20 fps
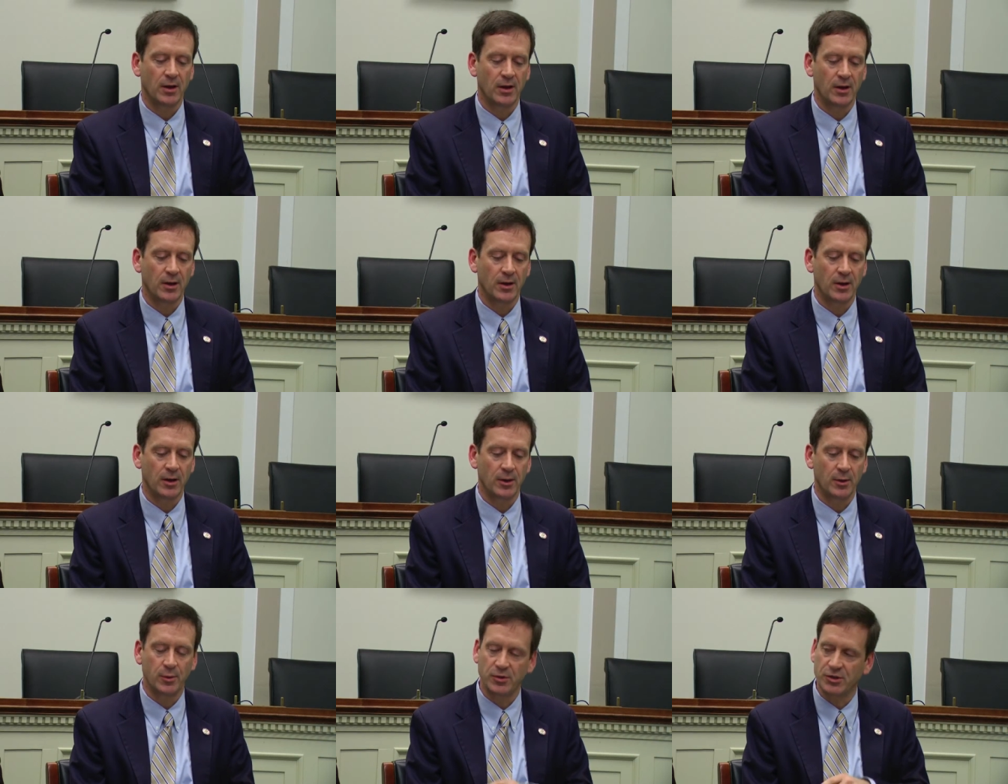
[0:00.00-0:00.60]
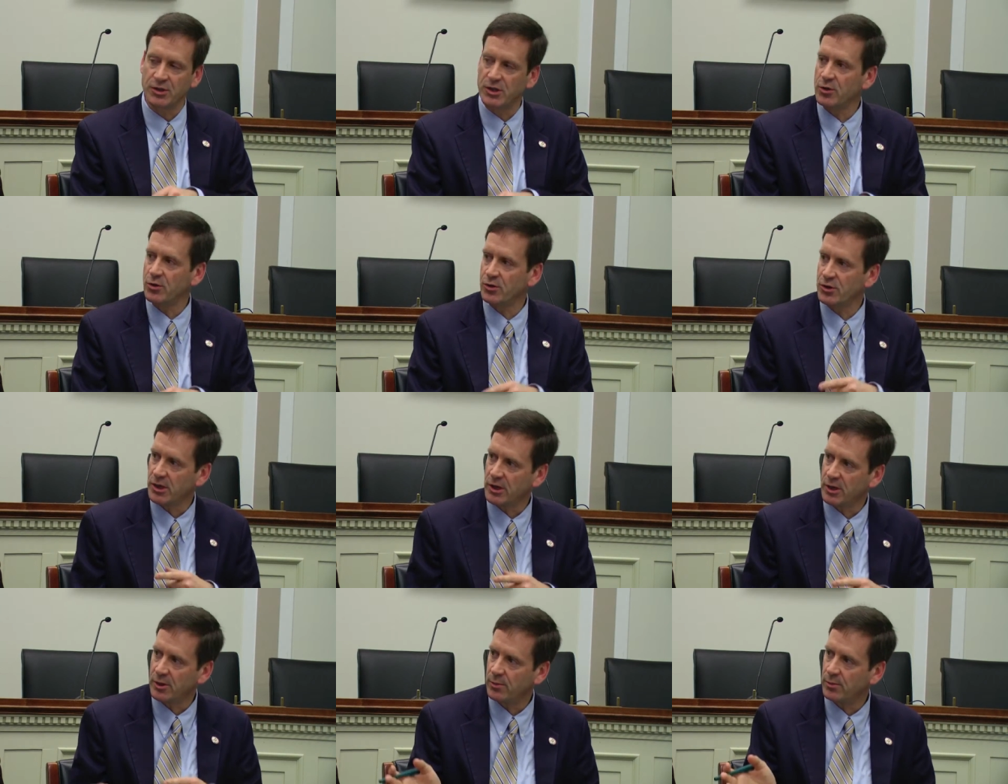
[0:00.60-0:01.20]
Uh, it was
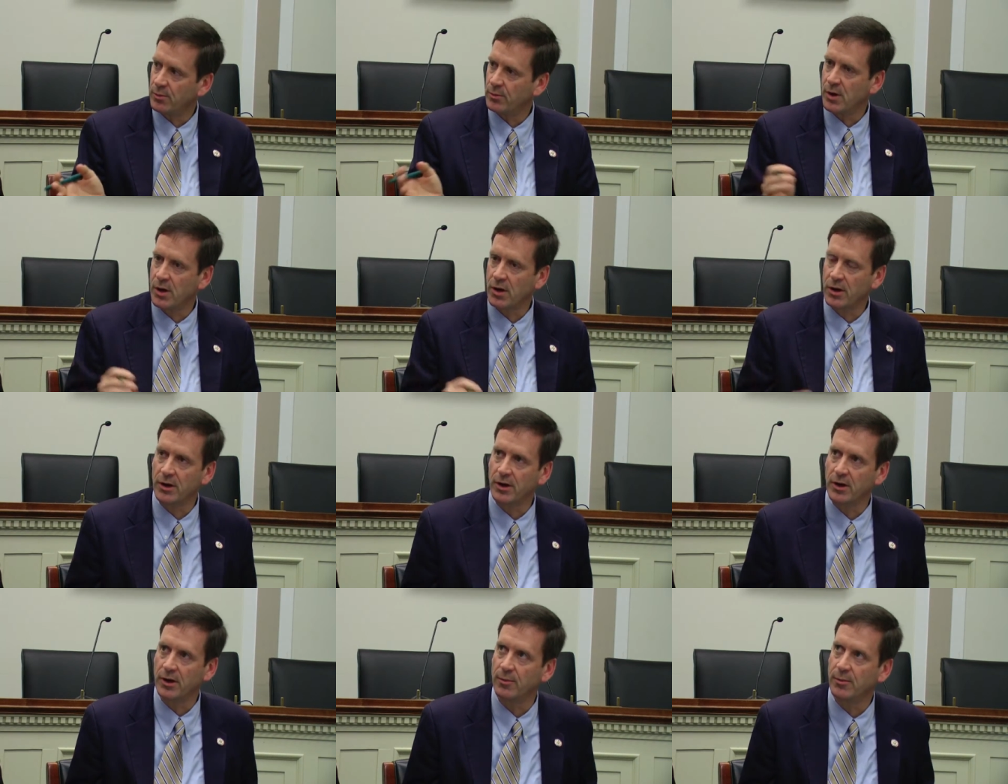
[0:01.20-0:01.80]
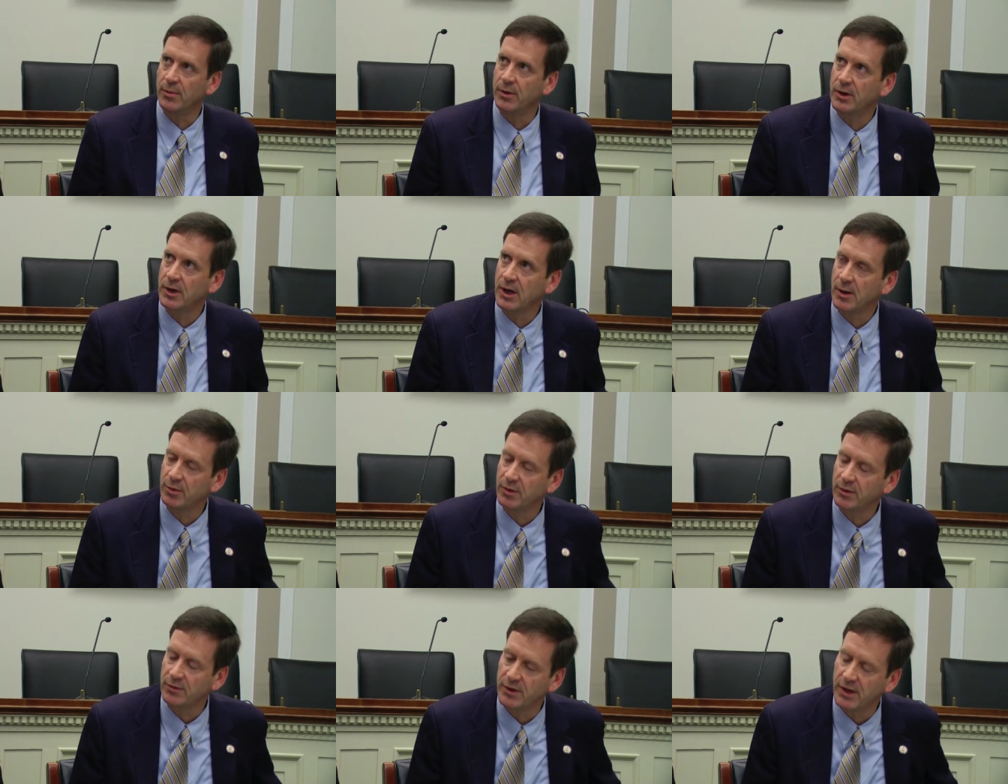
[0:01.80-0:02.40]
interesting, Mark, a
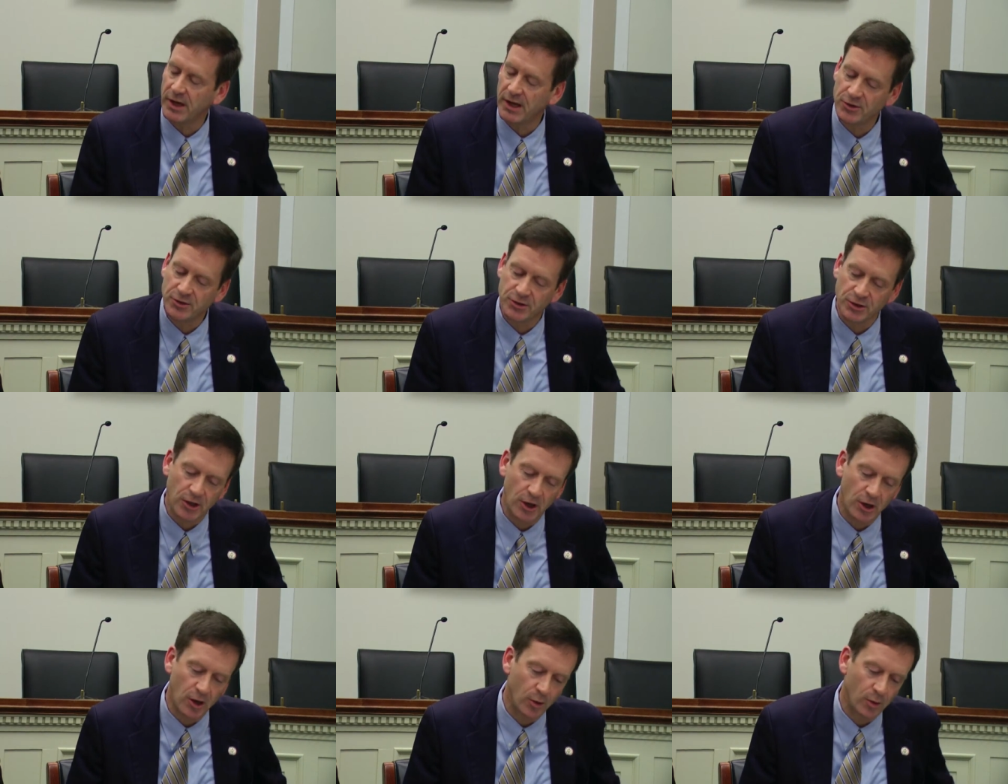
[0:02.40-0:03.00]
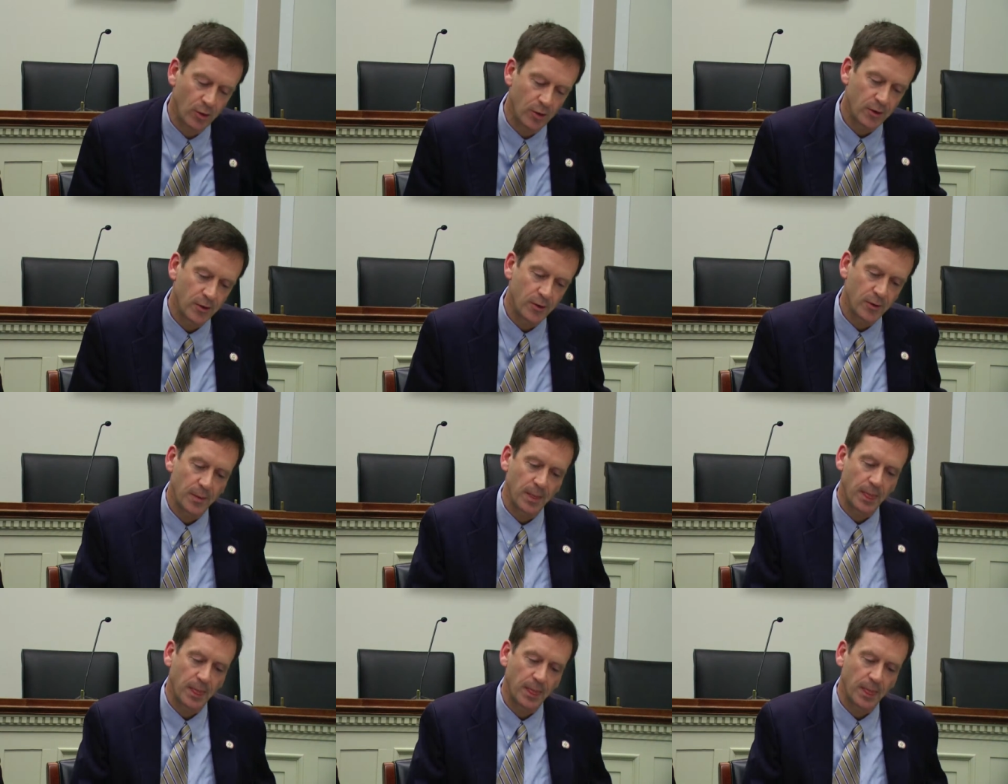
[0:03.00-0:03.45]
couple of days ago,